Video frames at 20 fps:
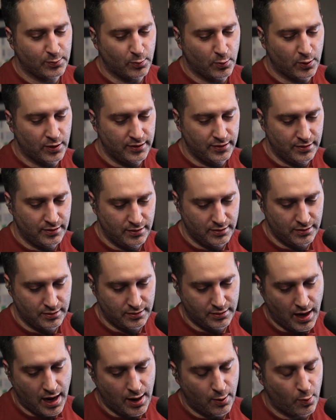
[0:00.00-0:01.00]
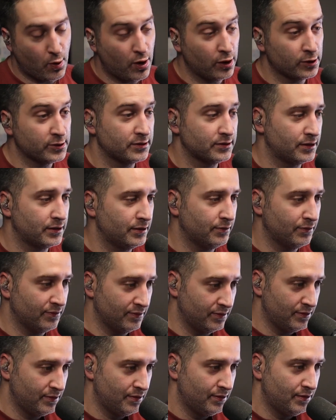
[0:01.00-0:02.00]
one, Kyle Washington will
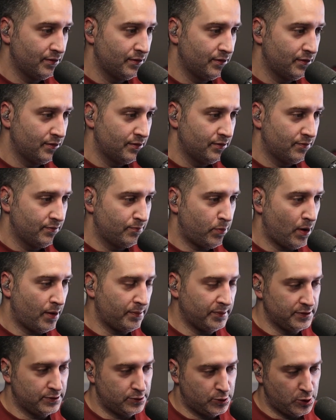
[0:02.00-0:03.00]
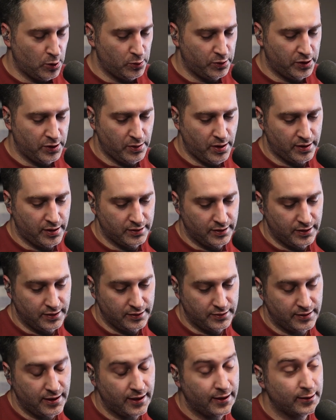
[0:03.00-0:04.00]
probably choke you out on this.
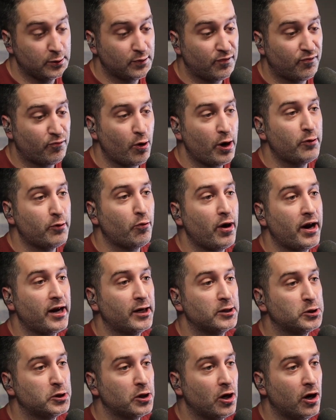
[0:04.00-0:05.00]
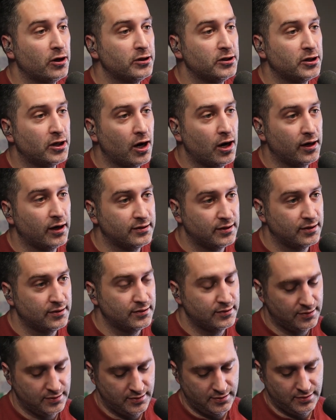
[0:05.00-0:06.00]
That is Frey Ranch Uncut.
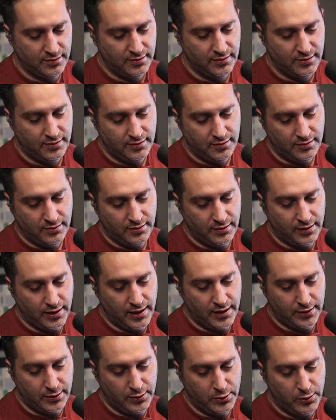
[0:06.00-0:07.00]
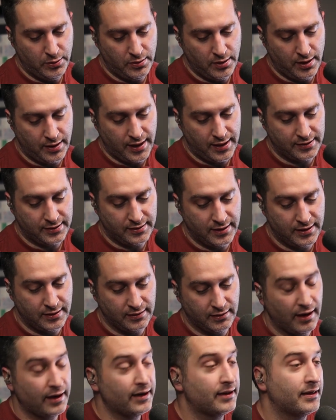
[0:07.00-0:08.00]
And you, I guess, didn't
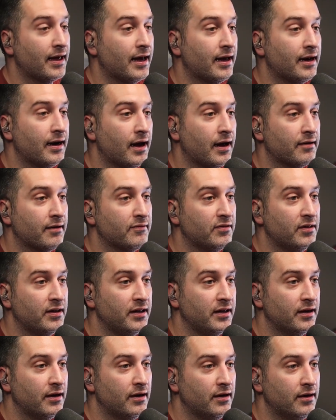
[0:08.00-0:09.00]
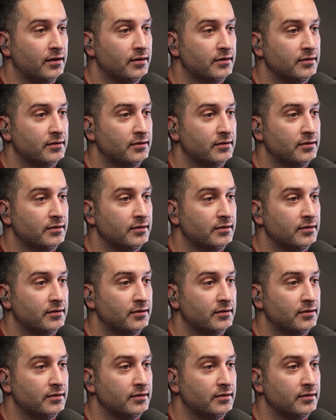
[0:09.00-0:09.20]
like that out of the...